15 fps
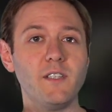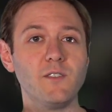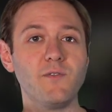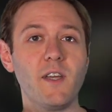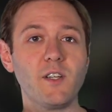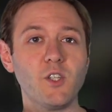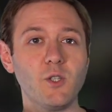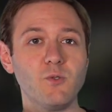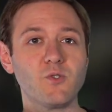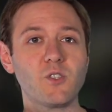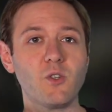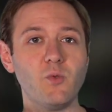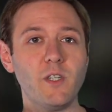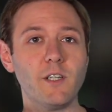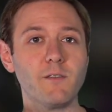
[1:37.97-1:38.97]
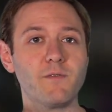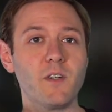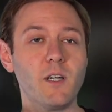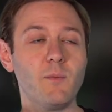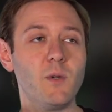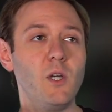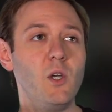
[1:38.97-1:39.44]
is Van Gogh's career
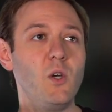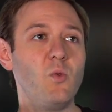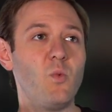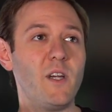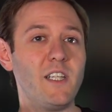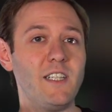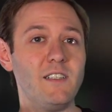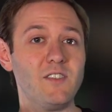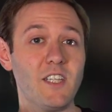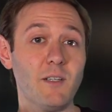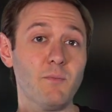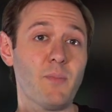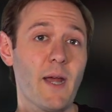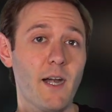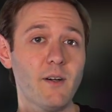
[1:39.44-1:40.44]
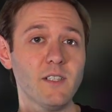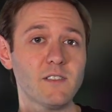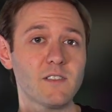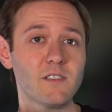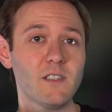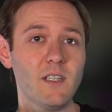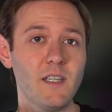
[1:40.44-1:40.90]
from when he's in
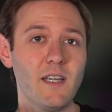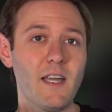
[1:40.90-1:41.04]
Paris